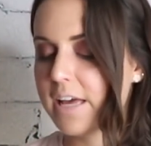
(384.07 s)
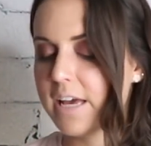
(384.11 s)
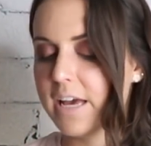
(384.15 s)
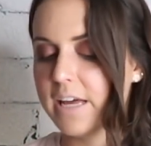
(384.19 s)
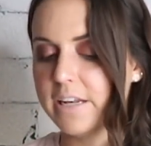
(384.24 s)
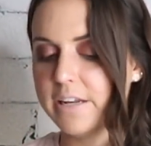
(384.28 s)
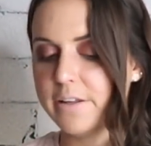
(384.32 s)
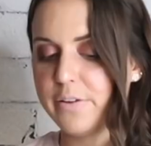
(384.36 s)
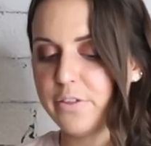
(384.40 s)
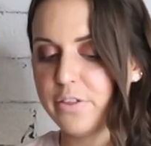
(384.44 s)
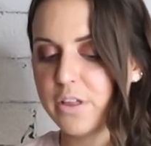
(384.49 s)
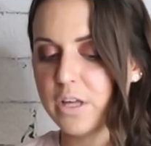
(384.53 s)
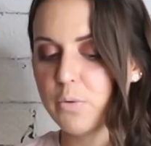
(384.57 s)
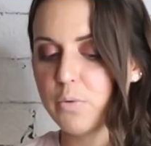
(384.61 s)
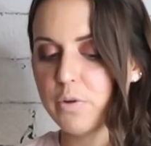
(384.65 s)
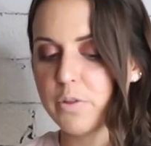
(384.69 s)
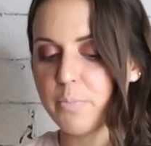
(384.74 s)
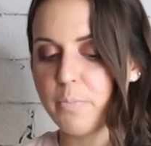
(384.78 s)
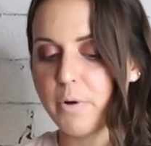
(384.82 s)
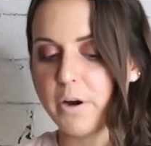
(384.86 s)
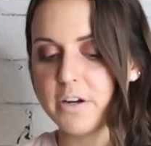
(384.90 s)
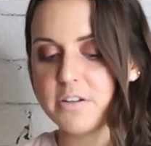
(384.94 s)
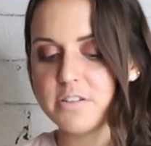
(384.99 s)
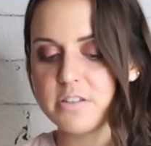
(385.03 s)
And I think with
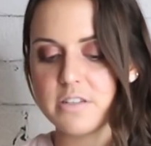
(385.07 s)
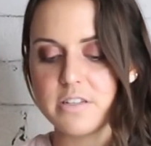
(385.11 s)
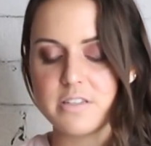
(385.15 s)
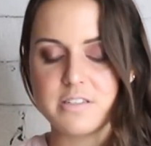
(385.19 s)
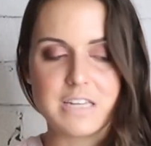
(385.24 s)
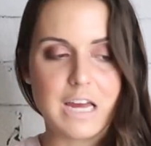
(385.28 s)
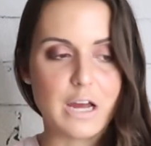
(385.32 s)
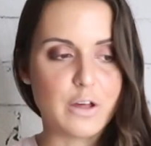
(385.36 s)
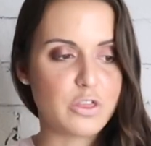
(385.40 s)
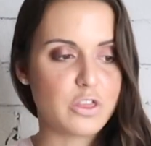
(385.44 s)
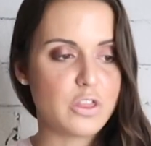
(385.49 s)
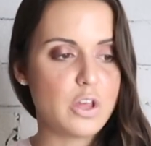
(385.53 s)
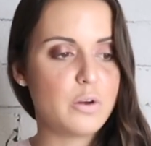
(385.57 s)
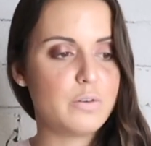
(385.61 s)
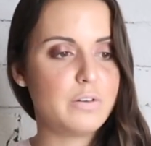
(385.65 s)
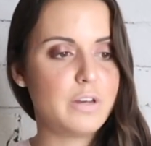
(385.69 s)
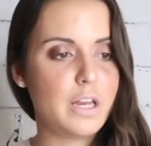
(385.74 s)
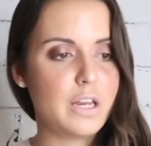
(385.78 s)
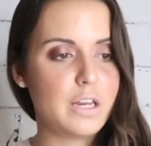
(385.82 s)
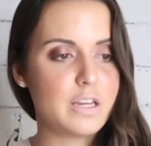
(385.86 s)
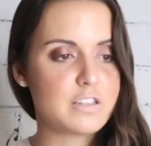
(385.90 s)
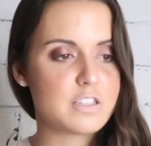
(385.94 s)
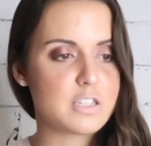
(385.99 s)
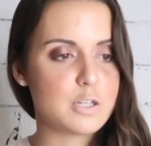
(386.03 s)
Mars in the South Node
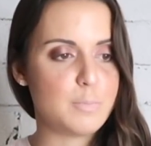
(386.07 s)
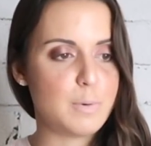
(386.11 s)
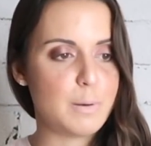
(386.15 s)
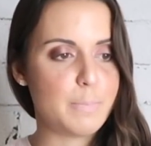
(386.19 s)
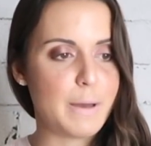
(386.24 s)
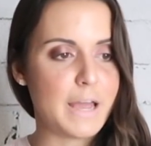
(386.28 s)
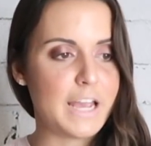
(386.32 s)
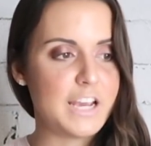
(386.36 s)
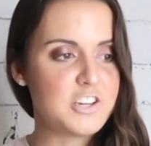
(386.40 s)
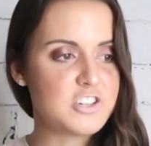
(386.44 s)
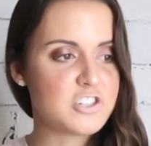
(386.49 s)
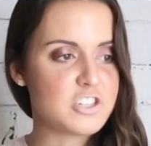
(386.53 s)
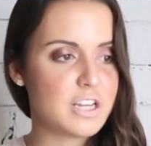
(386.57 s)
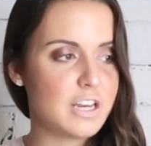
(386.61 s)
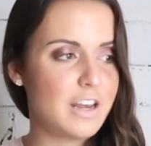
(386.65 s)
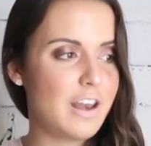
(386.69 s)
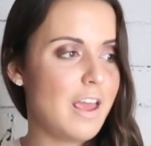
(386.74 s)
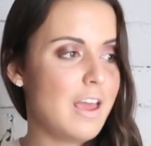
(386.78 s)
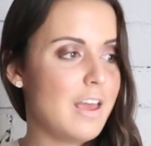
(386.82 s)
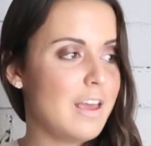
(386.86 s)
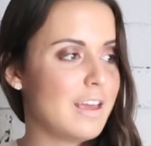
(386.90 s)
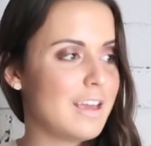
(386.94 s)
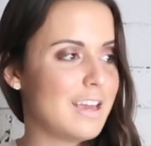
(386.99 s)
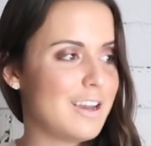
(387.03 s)
needing to be patient,
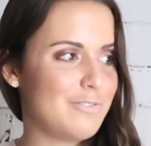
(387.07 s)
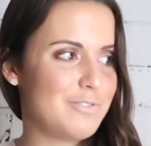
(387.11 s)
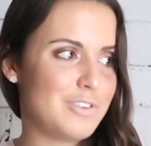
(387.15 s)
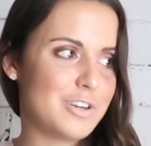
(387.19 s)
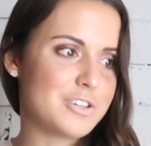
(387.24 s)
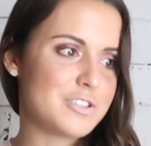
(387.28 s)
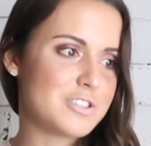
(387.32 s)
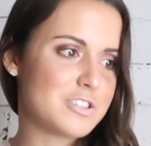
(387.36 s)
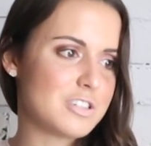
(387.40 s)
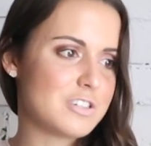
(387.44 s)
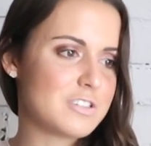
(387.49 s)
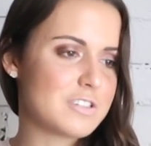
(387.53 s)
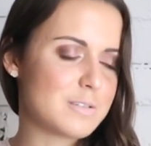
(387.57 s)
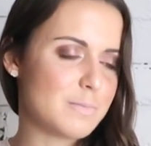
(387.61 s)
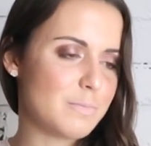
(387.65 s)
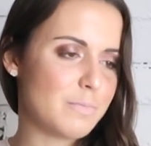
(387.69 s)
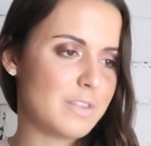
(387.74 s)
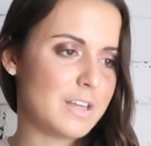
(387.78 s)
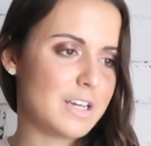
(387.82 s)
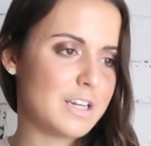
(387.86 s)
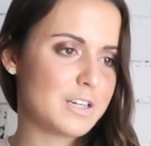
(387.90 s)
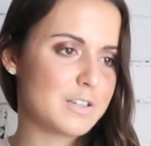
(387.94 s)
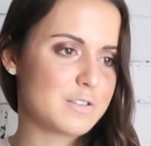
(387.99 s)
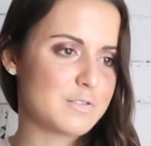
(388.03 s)
if there's still some
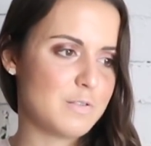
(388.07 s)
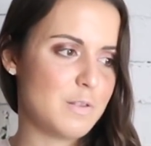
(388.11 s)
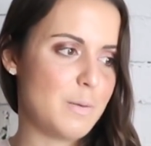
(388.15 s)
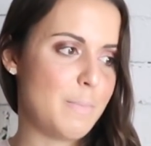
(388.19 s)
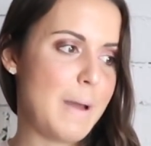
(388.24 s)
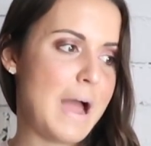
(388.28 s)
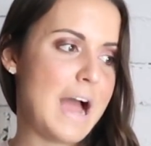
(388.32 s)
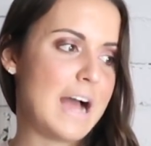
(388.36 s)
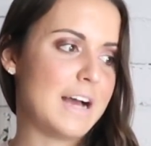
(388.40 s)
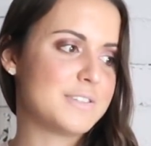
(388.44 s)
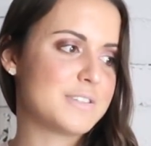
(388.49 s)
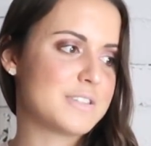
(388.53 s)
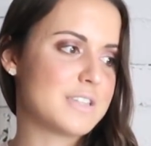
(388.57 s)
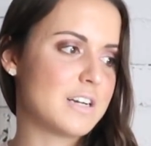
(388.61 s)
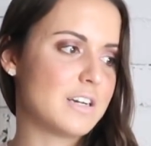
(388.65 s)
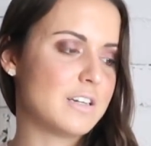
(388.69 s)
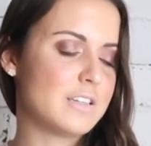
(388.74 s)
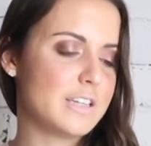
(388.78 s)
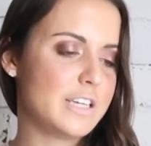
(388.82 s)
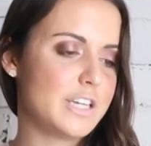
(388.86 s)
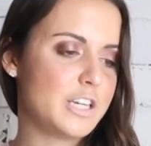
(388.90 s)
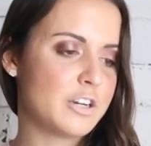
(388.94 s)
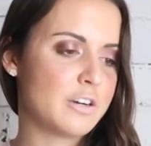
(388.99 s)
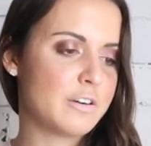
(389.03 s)
things from the past that are
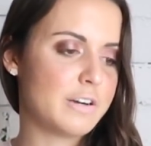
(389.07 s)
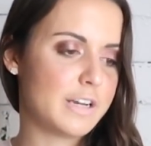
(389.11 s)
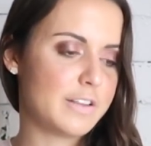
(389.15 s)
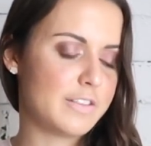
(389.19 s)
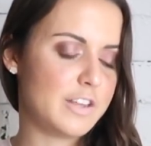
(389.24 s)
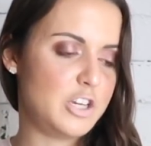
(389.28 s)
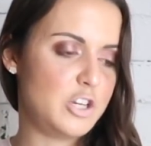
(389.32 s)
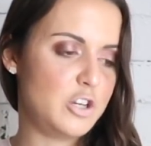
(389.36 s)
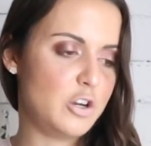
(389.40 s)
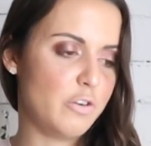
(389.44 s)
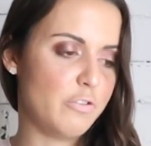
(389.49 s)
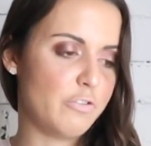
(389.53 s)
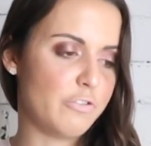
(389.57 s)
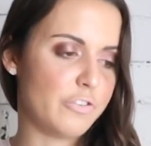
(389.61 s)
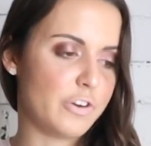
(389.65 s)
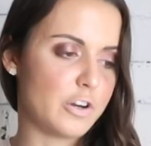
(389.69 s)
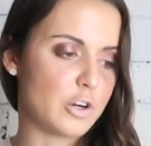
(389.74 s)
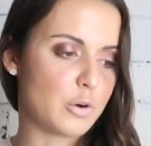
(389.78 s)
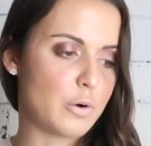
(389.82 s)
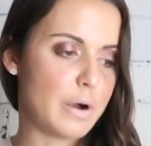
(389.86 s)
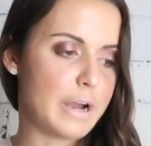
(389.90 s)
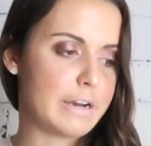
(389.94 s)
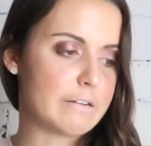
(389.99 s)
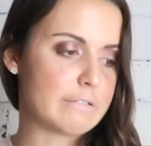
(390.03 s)
lingering that you don't
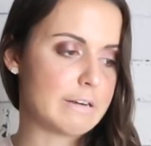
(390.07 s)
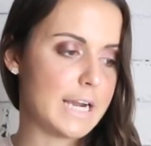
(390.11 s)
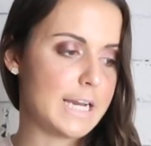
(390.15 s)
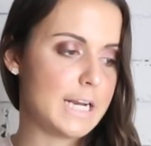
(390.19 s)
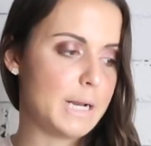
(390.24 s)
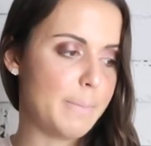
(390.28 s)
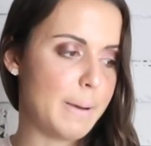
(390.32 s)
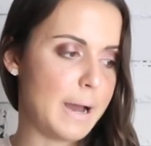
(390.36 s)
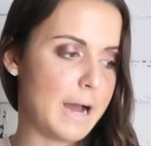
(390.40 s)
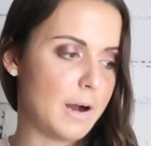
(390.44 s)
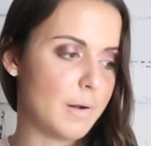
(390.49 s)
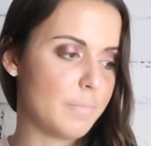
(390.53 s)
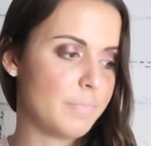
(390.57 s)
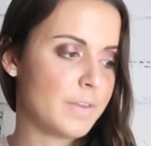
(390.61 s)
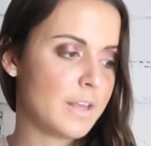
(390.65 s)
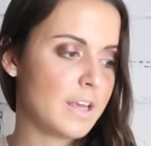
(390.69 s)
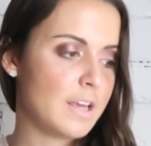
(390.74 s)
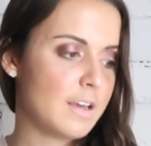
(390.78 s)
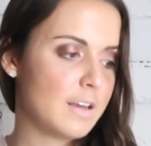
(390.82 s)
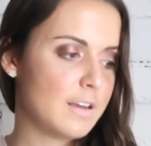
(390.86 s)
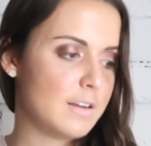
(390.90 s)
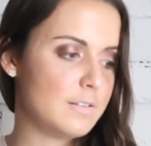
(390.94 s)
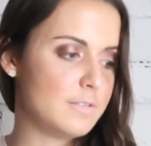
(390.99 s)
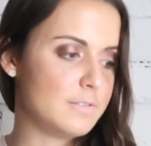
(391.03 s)
feel quite right about,
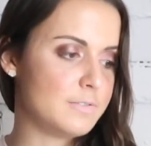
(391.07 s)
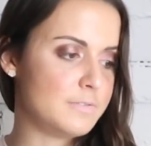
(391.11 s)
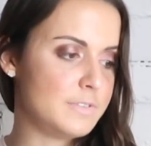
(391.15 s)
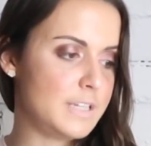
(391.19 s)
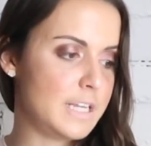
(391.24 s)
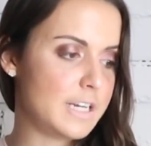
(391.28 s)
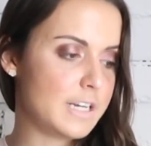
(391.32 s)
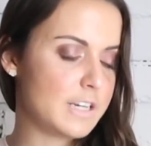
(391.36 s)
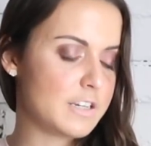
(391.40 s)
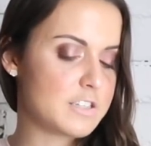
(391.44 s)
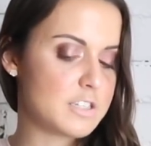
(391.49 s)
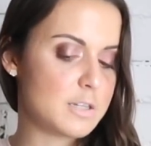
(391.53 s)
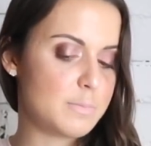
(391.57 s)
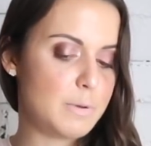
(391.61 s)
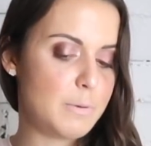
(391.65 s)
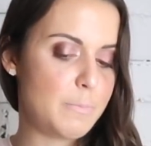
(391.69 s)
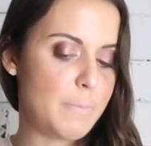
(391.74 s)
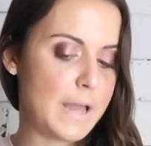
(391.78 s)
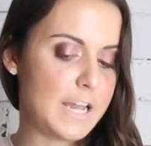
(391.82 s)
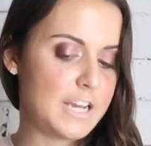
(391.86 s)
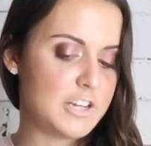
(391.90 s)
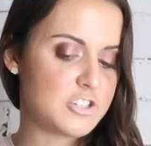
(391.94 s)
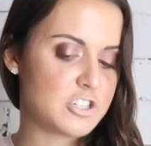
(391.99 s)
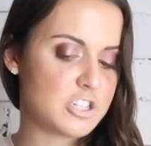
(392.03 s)
needing to be
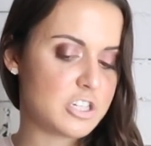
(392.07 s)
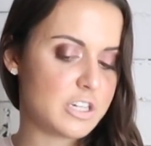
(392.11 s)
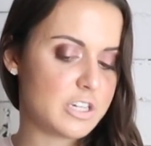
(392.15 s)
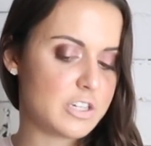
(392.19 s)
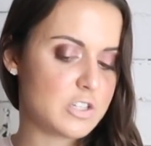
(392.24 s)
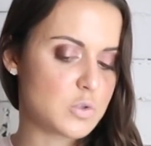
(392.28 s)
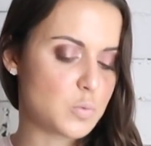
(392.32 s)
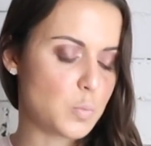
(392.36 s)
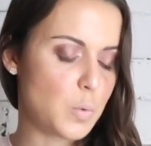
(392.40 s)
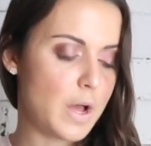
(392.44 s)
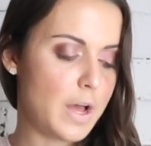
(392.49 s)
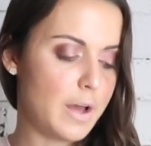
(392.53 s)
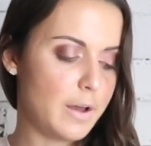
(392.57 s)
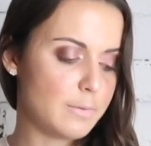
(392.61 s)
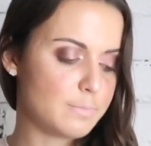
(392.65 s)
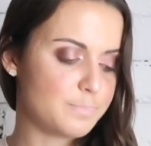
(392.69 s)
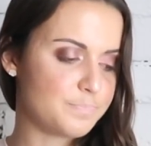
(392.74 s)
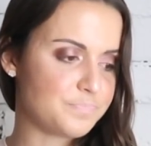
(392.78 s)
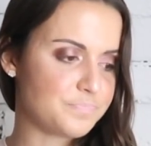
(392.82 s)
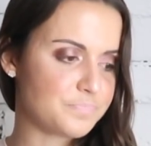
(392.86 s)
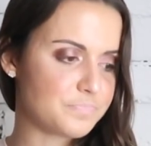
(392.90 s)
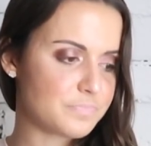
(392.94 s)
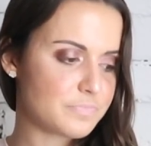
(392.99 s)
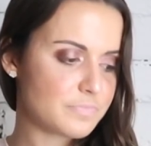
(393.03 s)
patient as
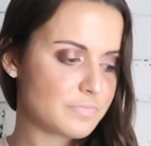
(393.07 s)
well.